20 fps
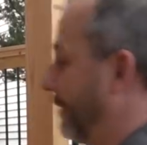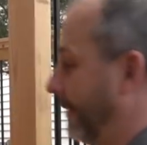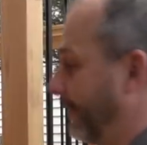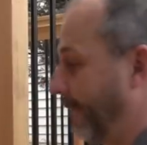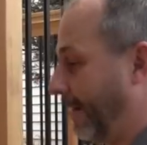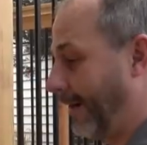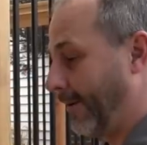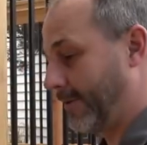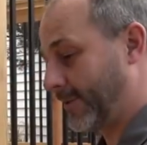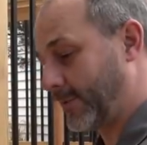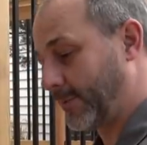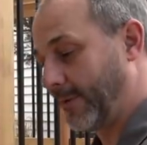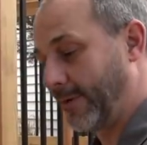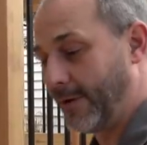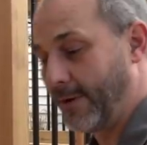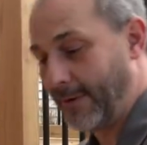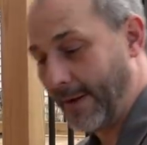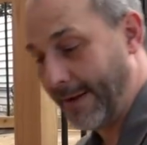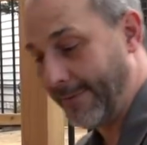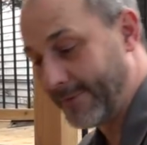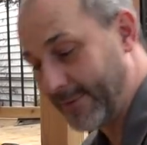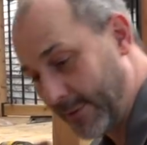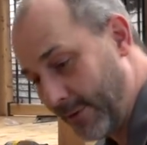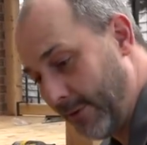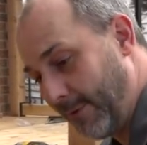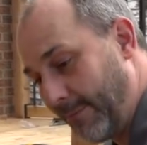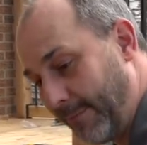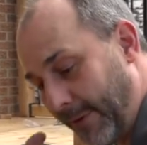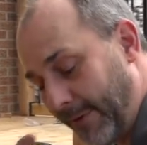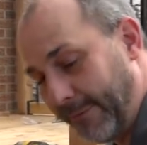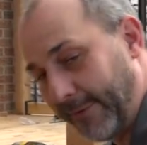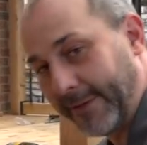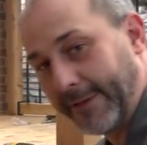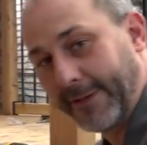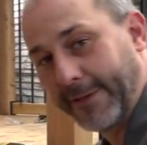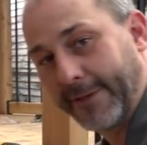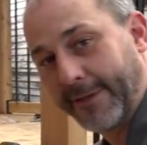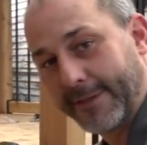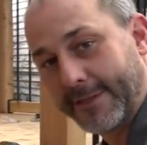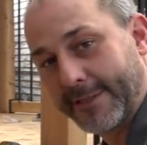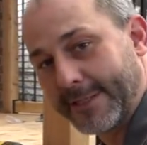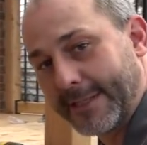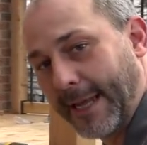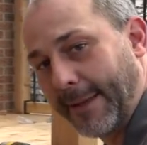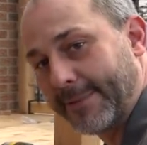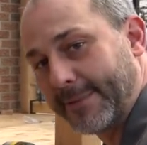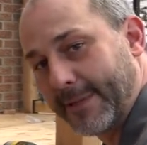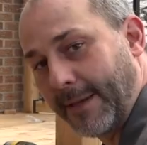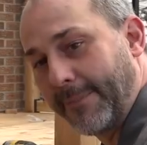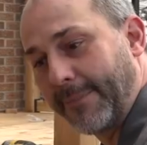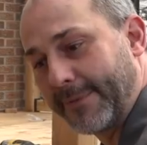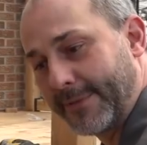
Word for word: in your house where you have two perfectly good steps up